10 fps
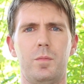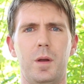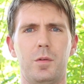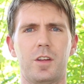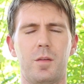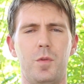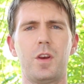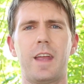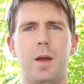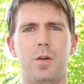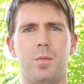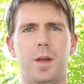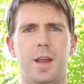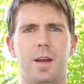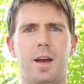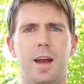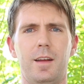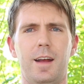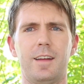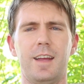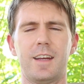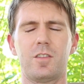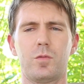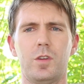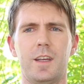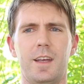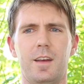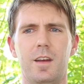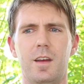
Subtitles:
be able to communicate with me. I'd like to really